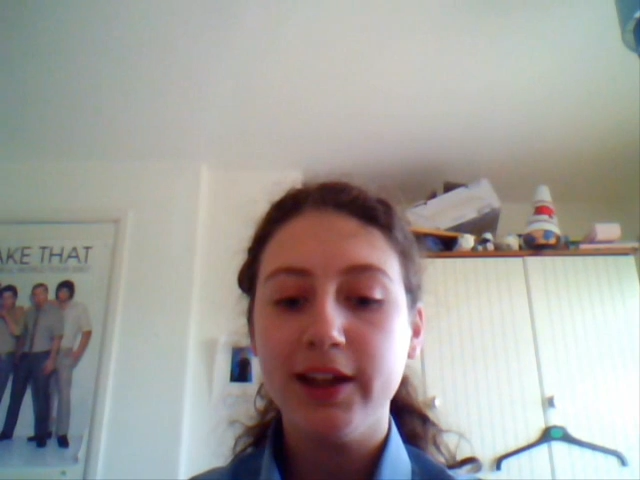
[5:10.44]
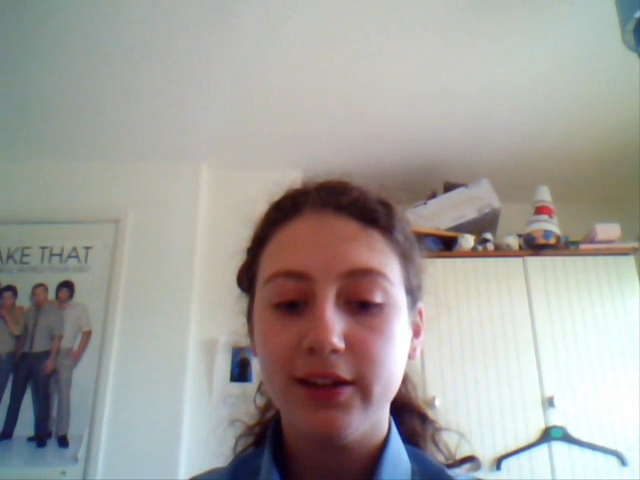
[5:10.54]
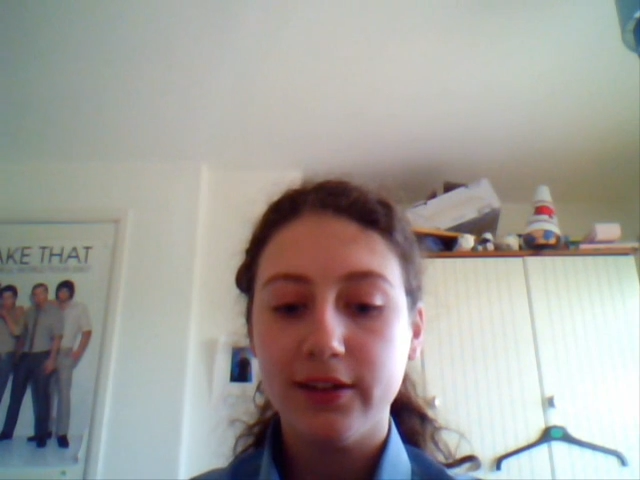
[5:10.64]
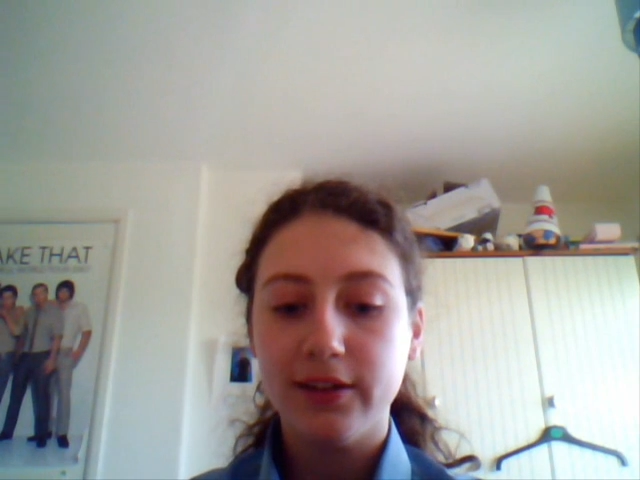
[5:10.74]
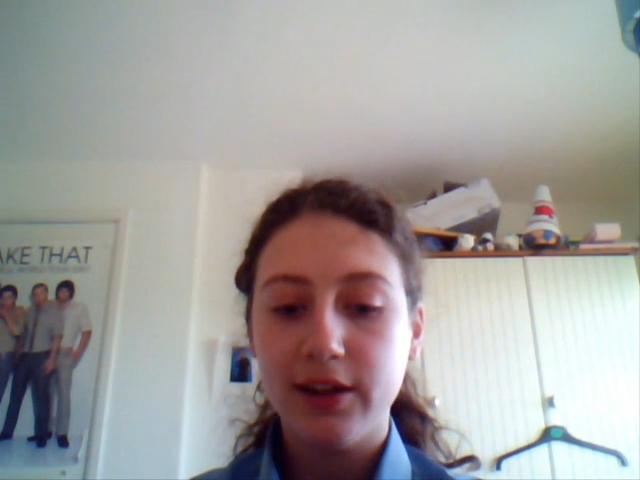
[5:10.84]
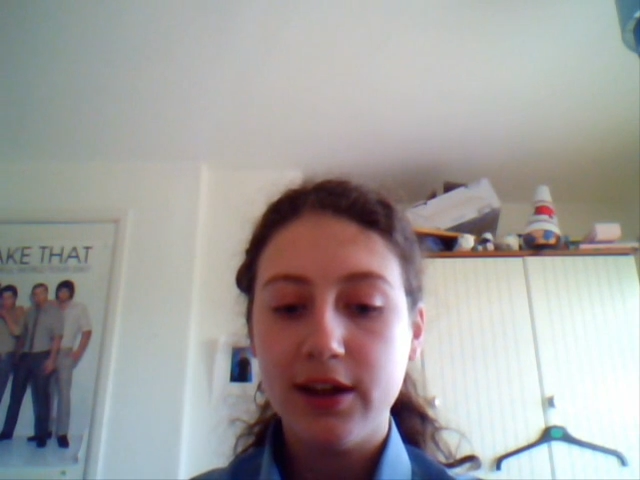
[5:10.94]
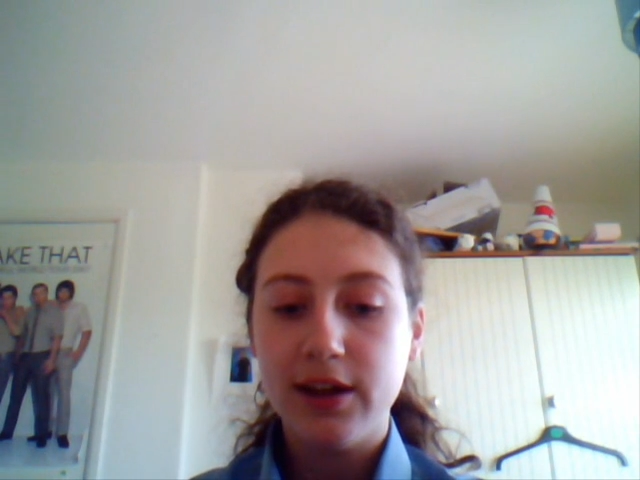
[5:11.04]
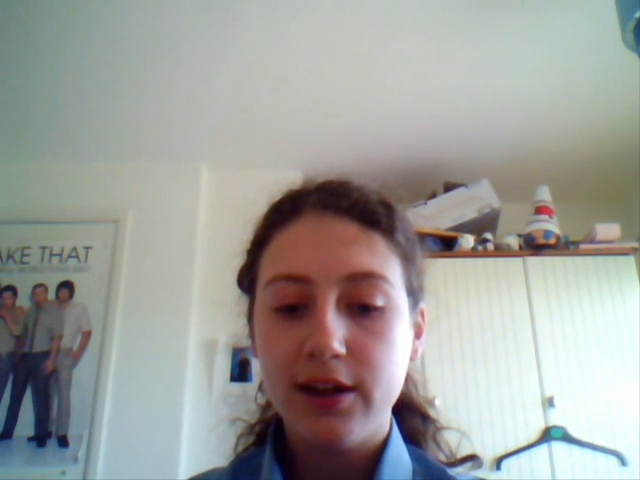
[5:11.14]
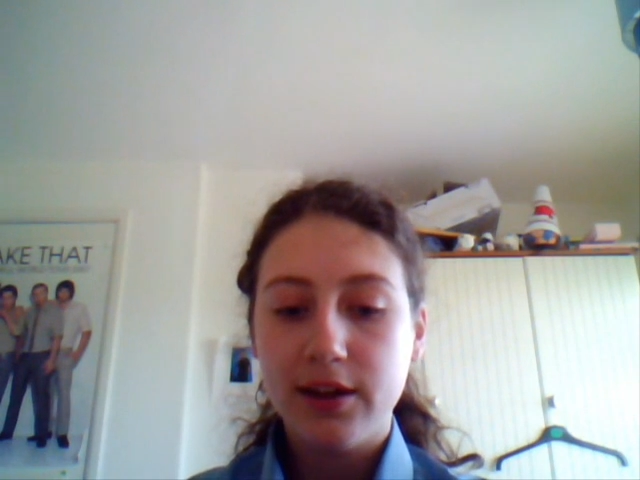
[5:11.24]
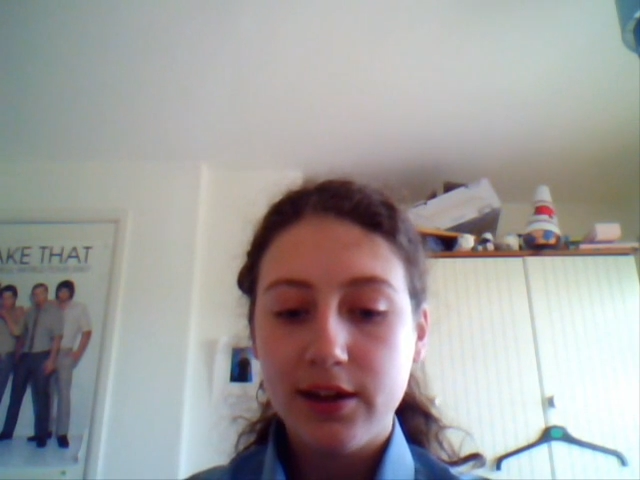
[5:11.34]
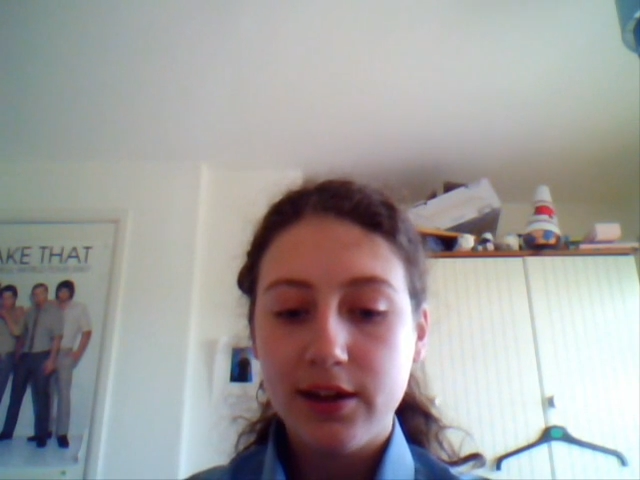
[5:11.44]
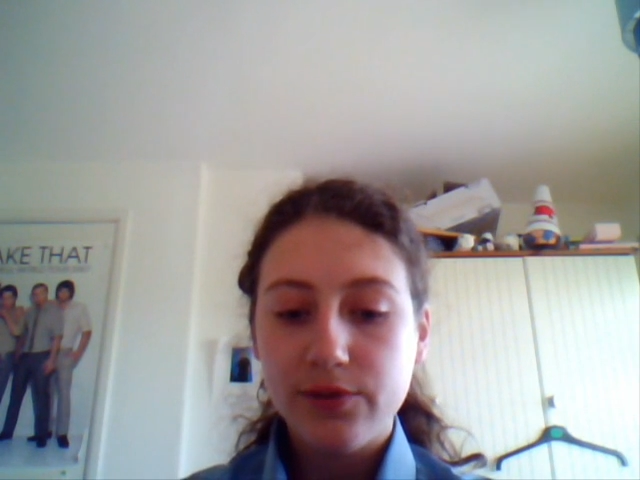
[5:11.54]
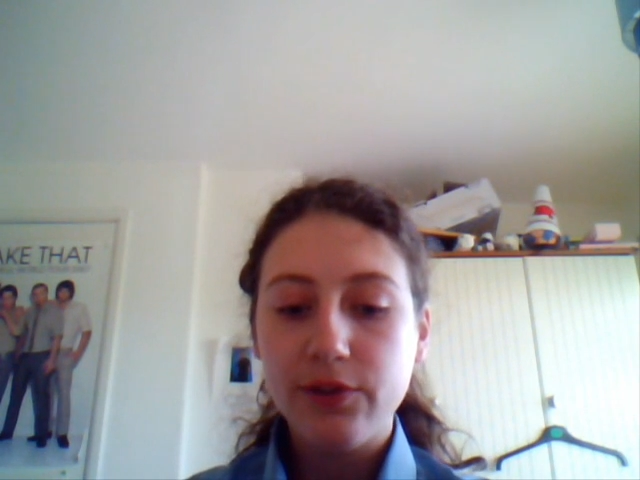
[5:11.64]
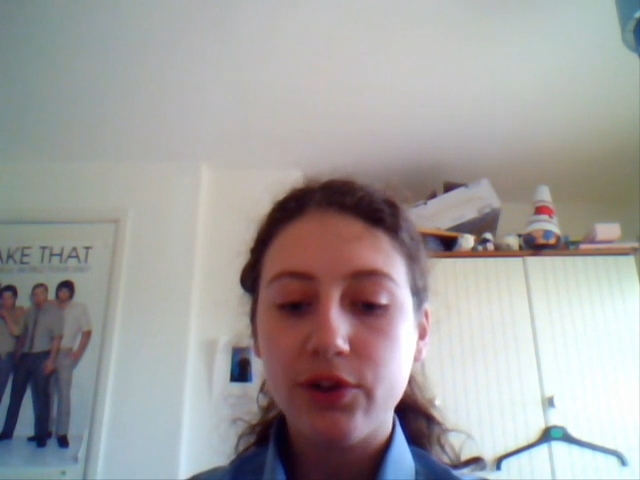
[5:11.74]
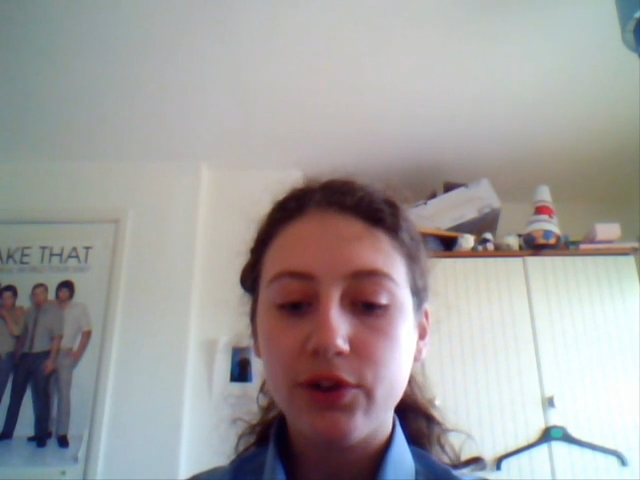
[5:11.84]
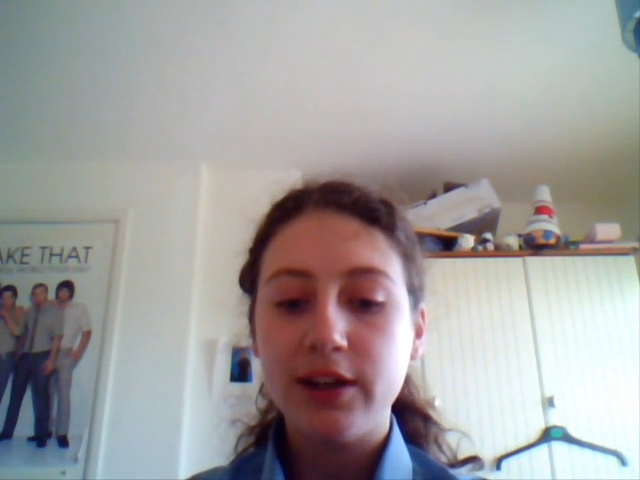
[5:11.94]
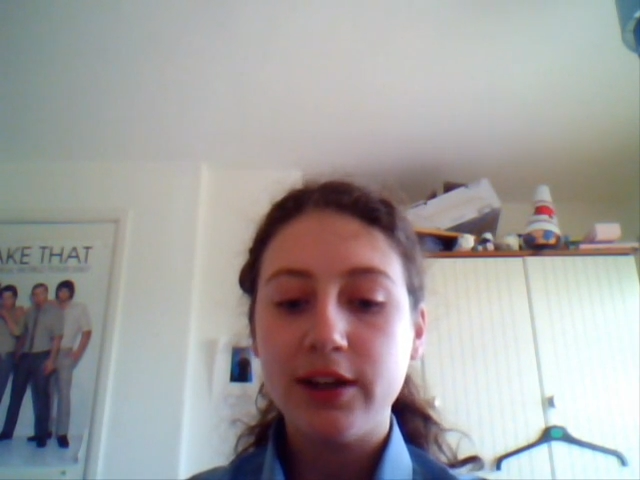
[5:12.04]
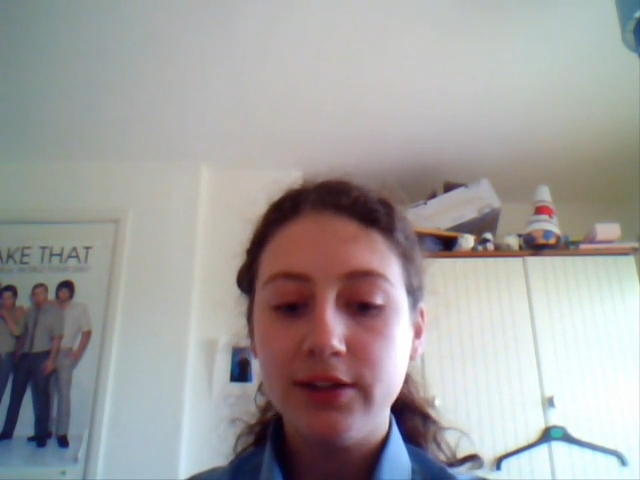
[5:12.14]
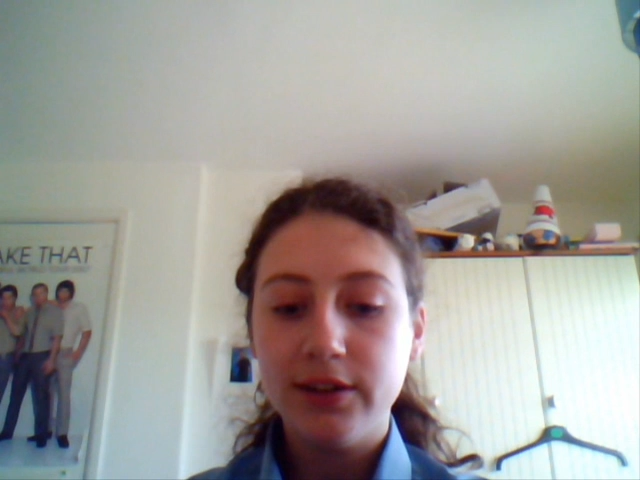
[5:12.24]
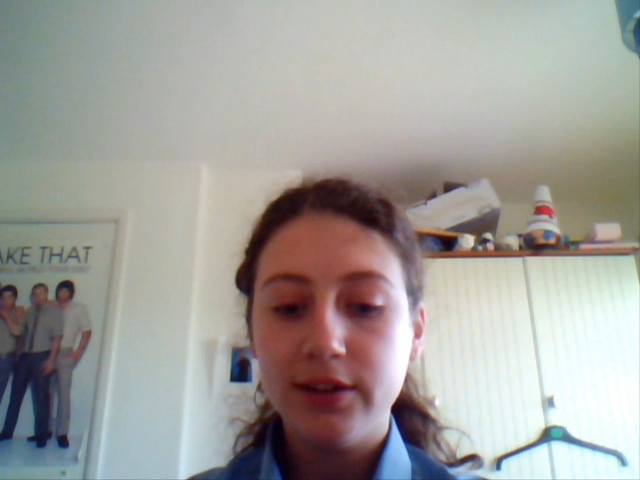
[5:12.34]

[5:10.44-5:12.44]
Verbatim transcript: Link? Favorite green?